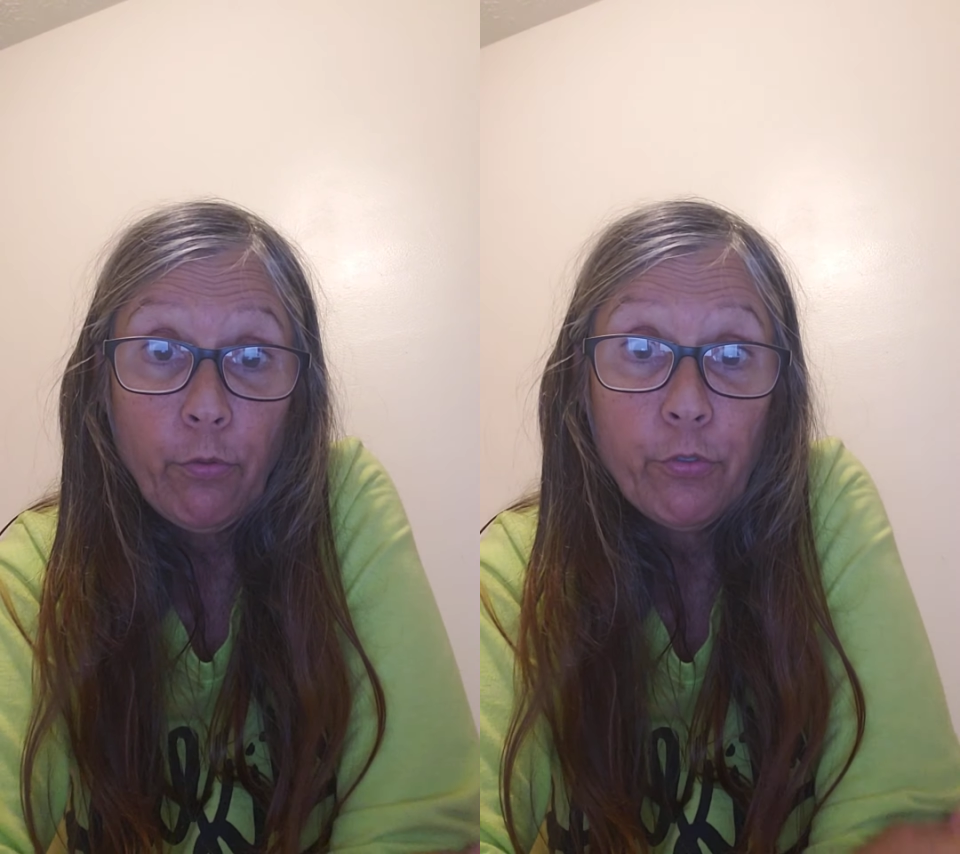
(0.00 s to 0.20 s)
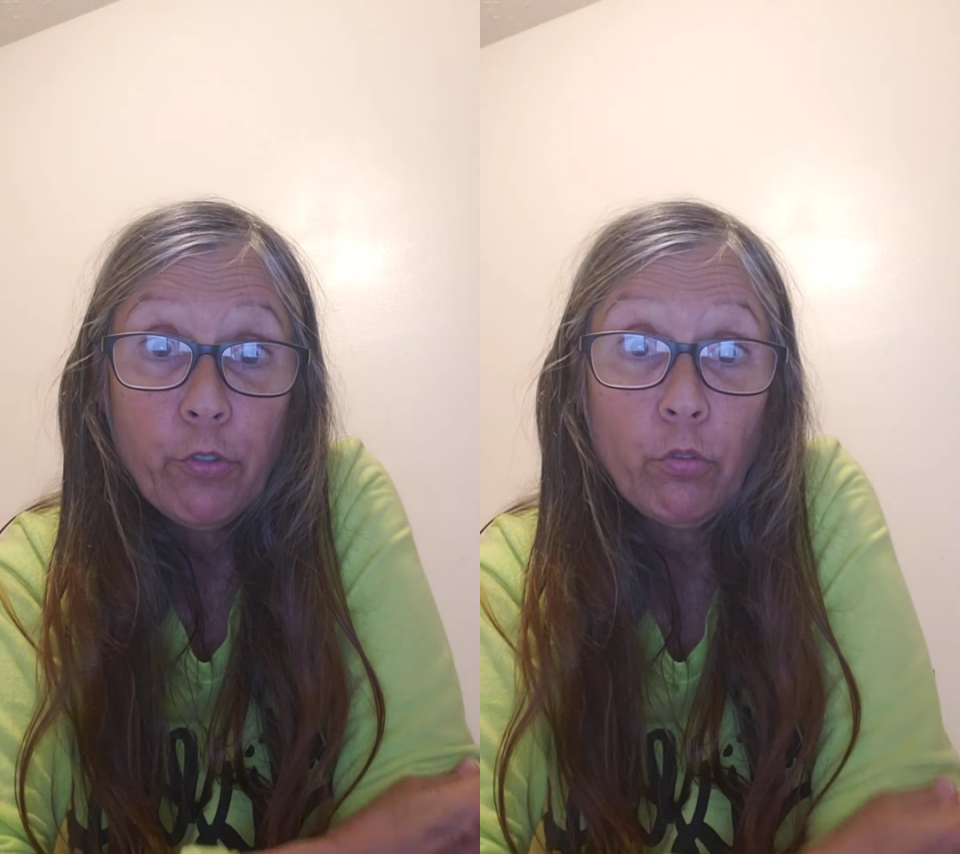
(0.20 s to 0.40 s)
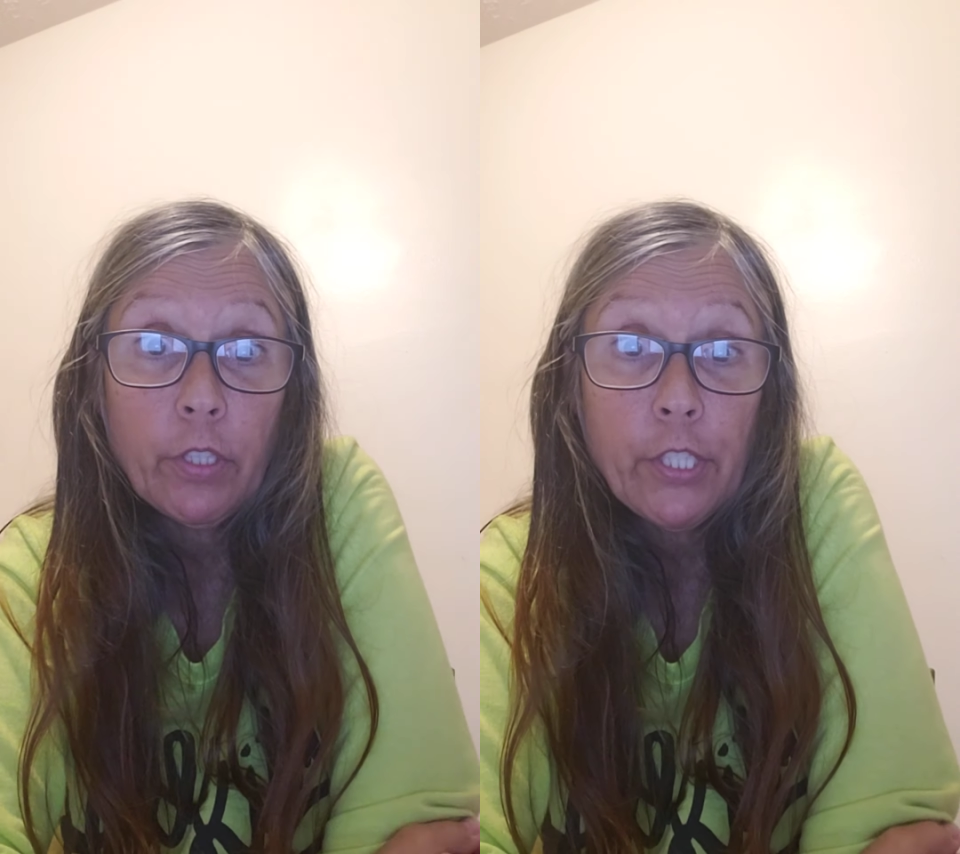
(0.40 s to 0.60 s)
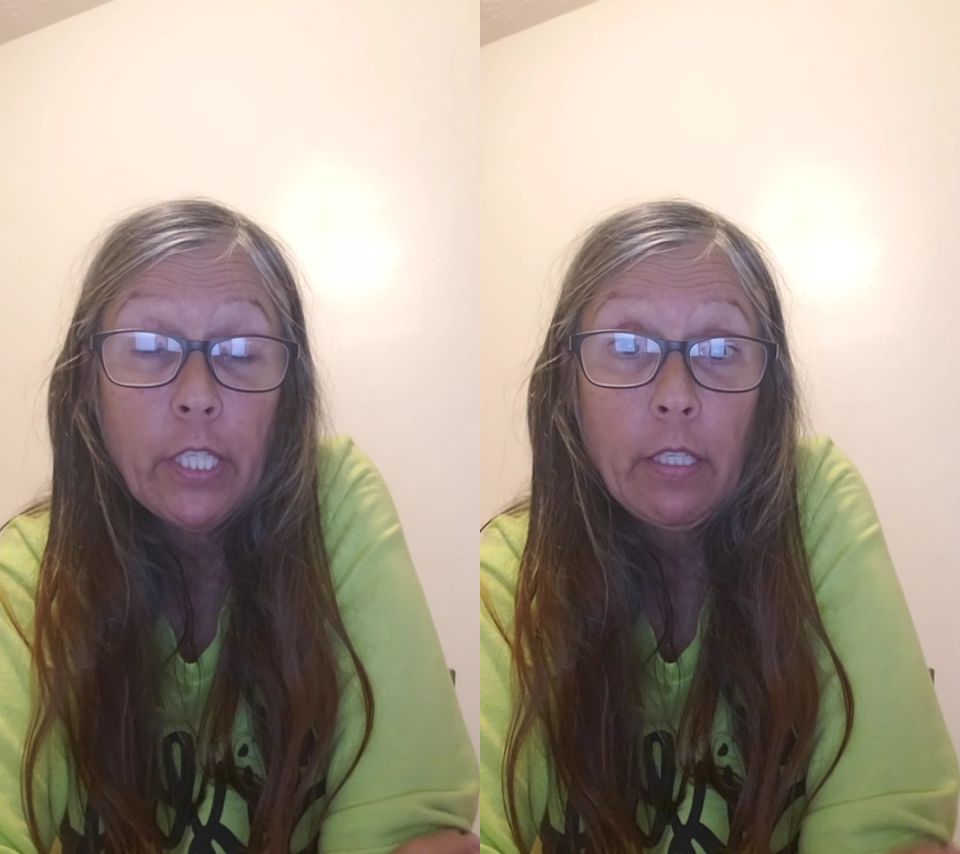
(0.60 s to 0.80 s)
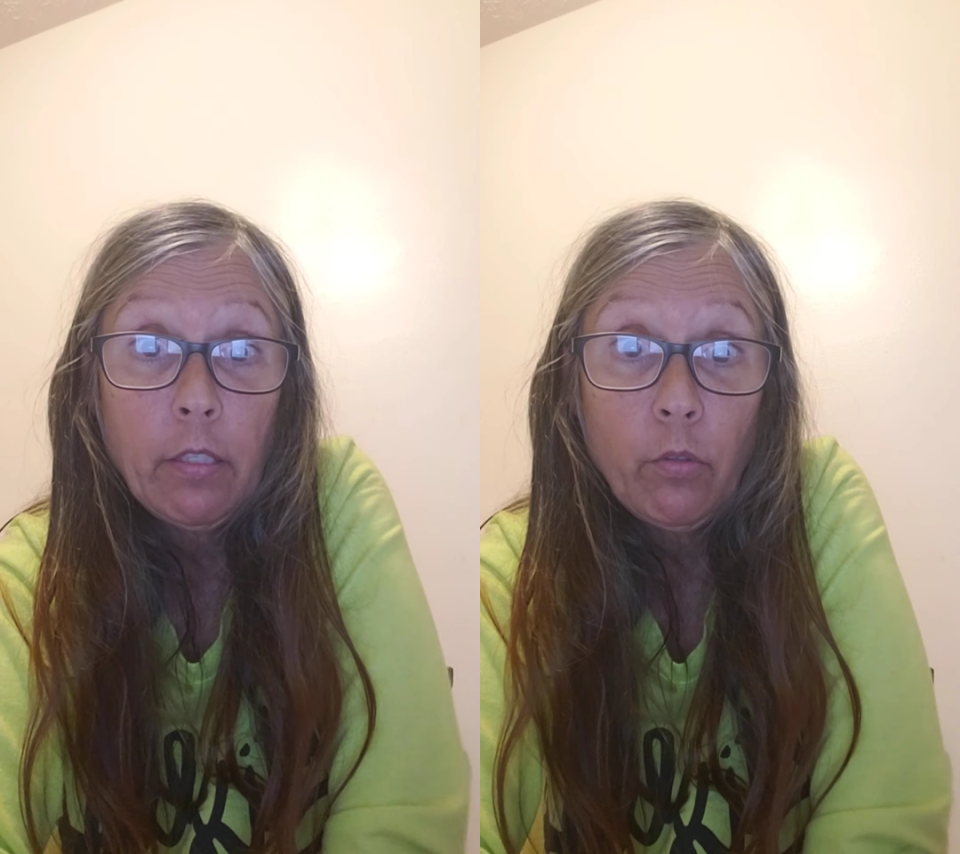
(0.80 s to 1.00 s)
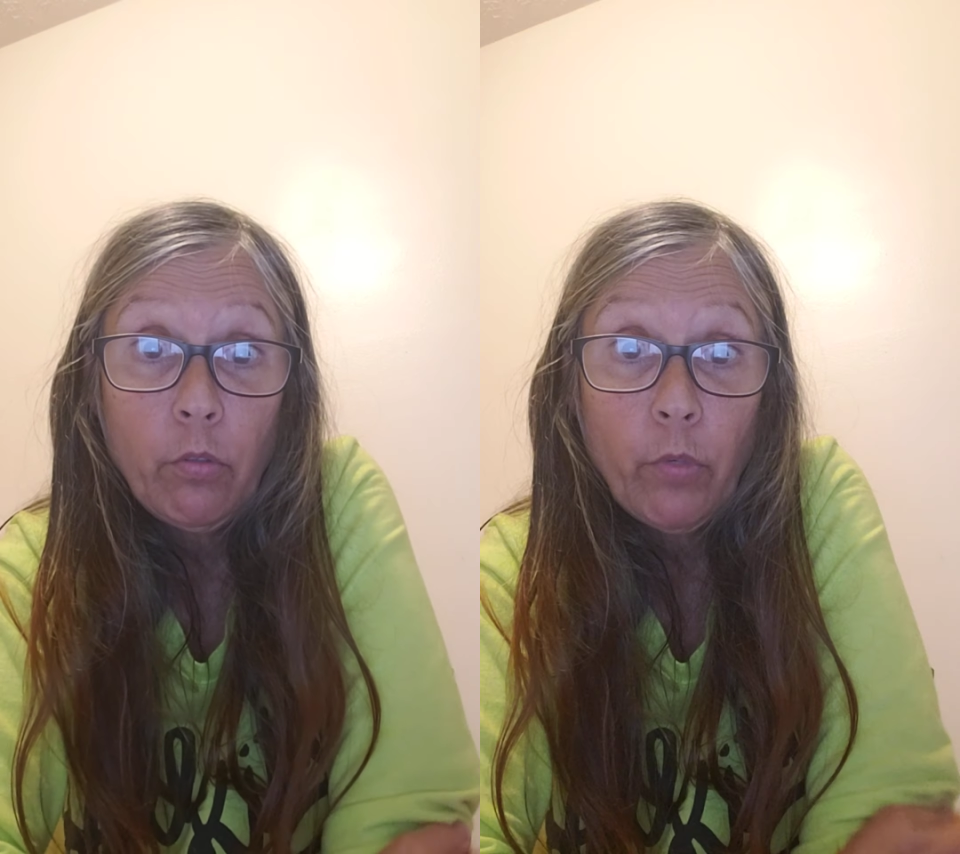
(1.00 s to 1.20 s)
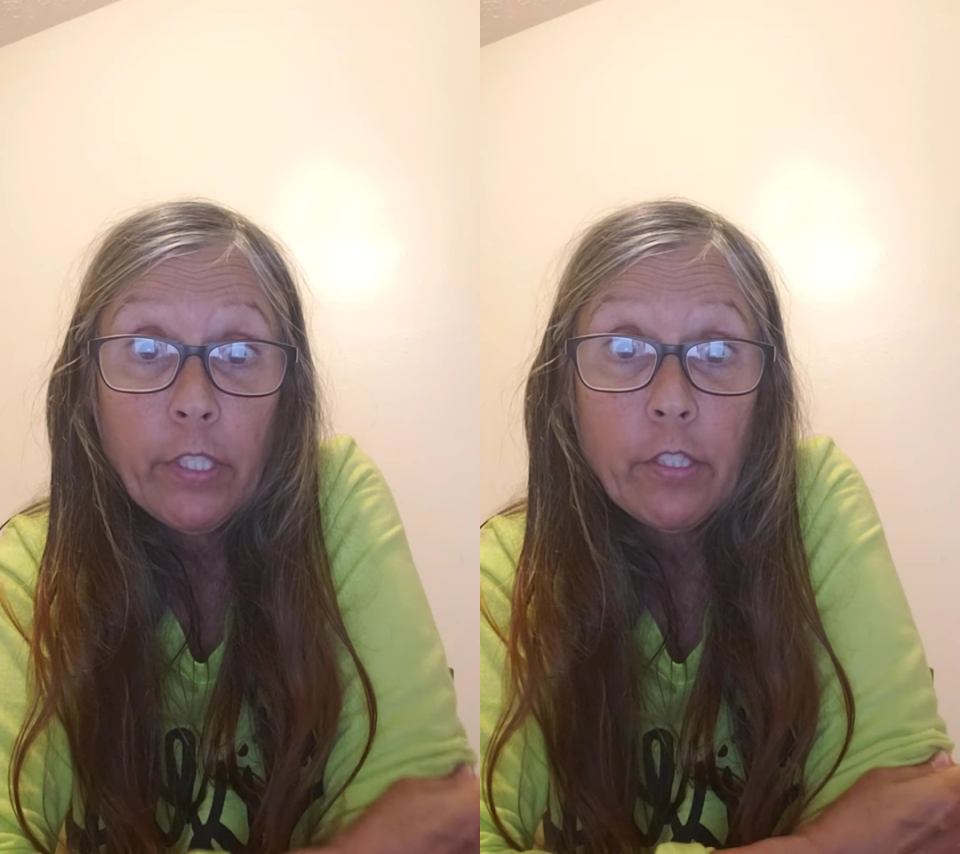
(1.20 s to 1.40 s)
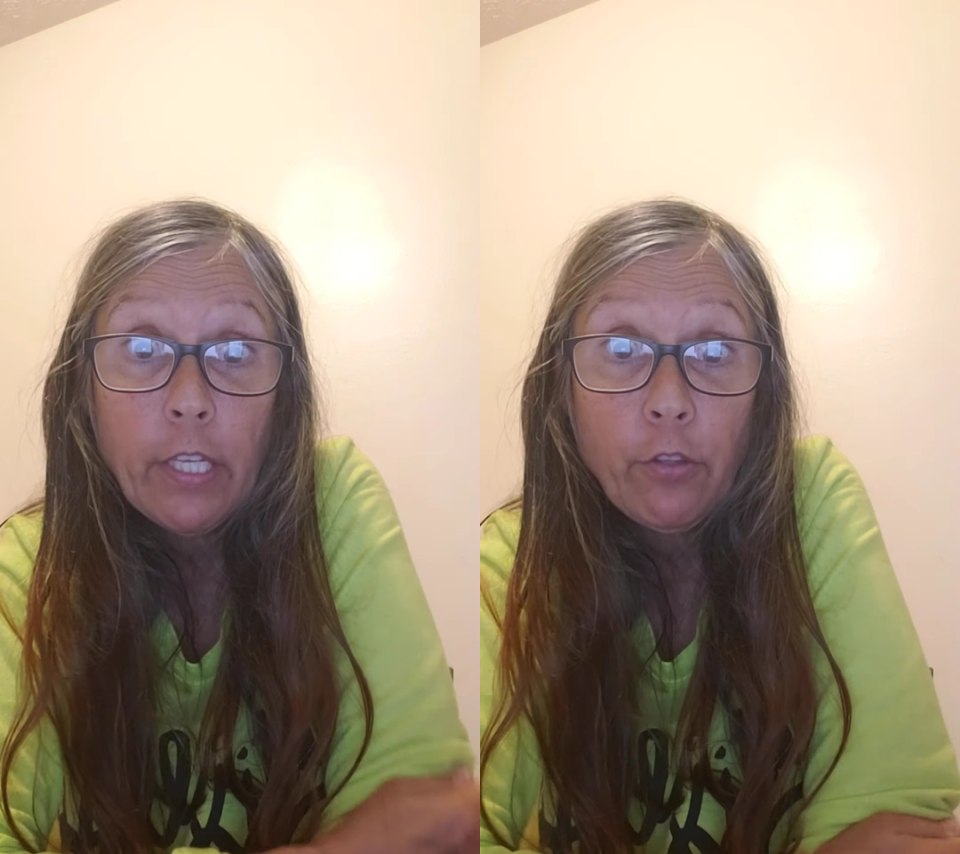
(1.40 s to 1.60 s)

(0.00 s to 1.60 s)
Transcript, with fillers: through Schoology Wednesday,